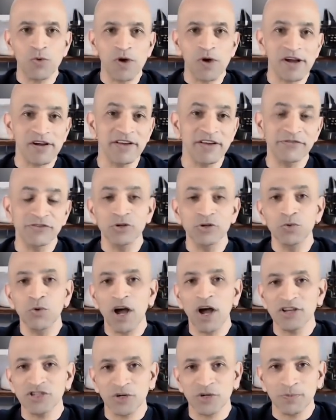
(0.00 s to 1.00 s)
where if you
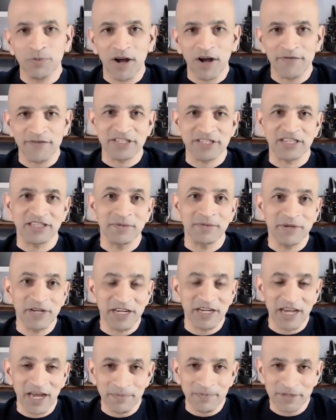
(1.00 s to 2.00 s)
watch our Profits
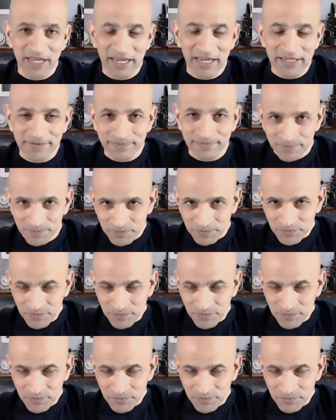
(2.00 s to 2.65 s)
Unlimited updates,